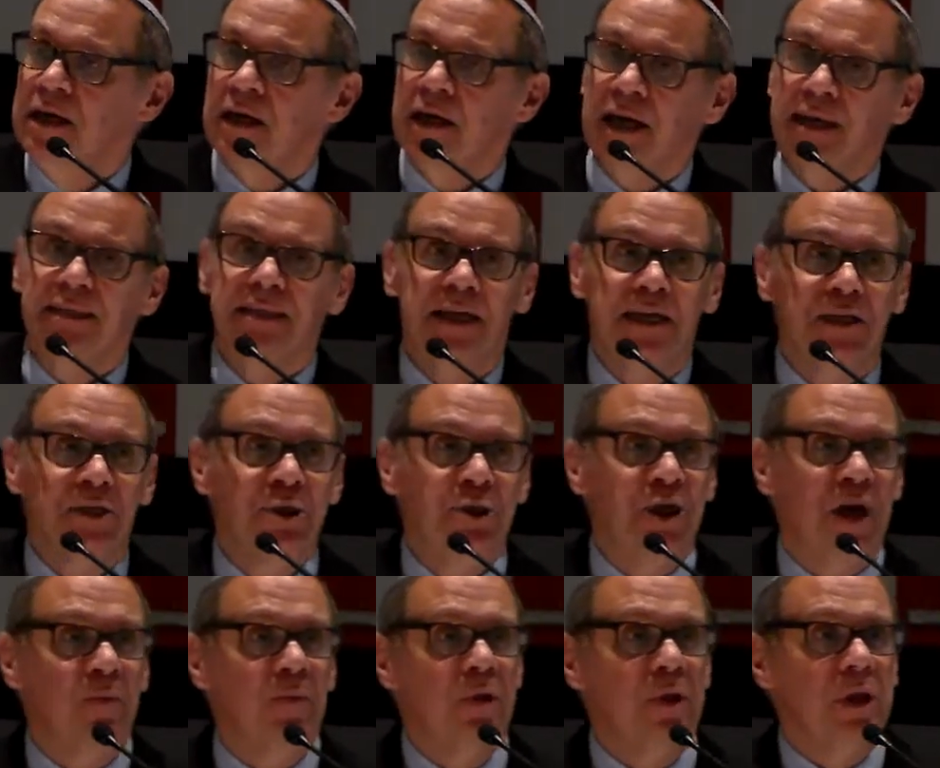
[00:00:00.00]
Chesed is
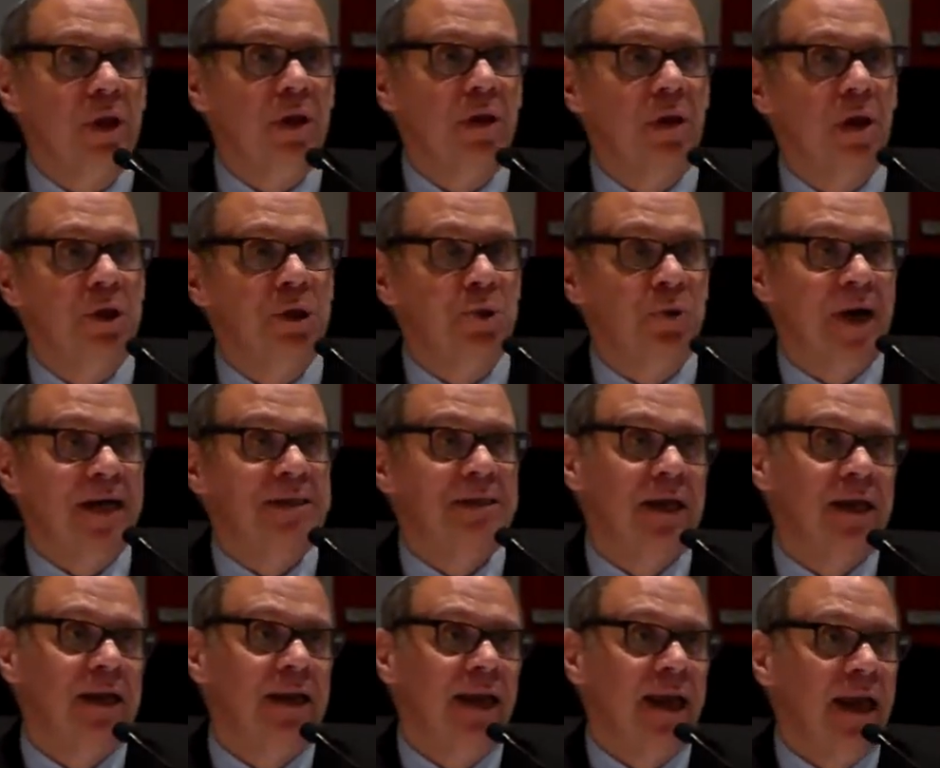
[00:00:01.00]
generally
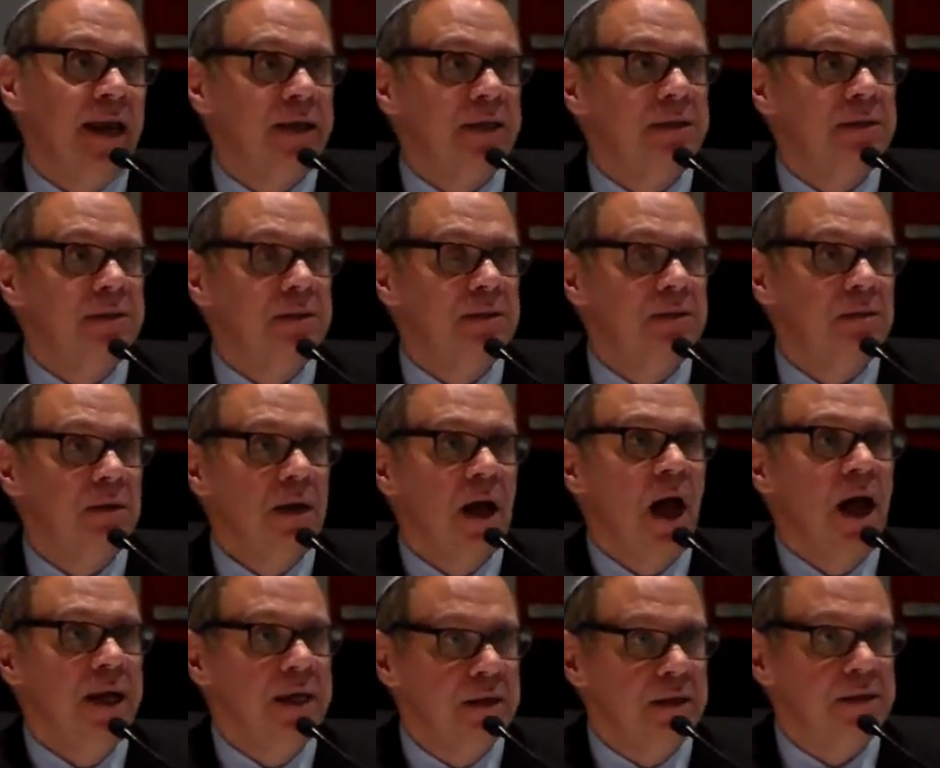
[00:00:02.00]
translated as
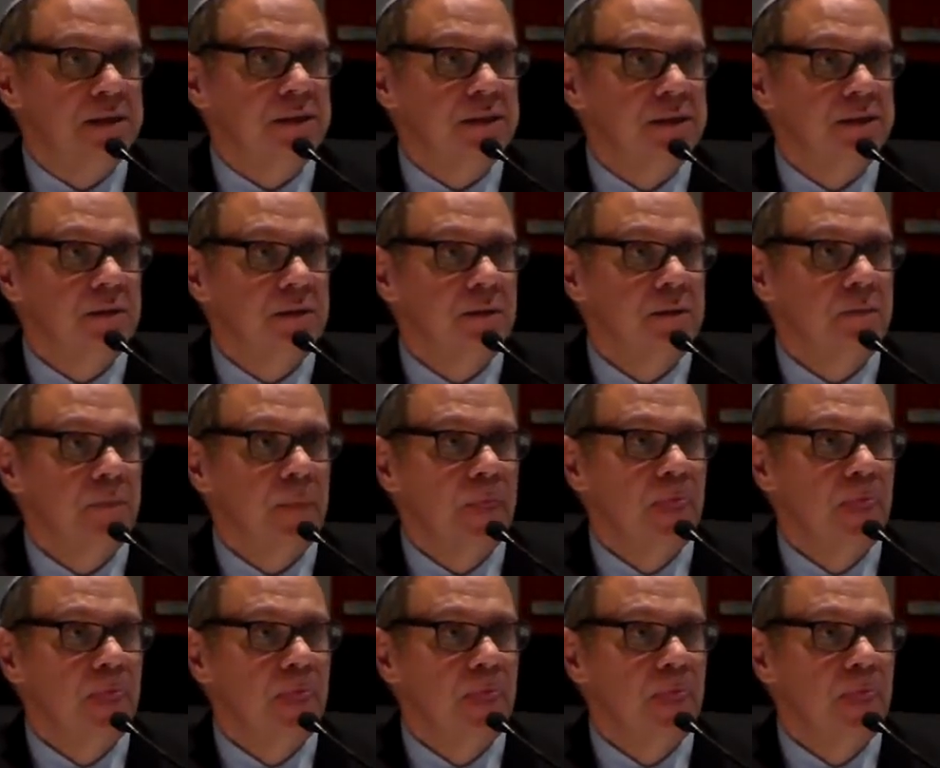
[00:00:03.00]
kindness.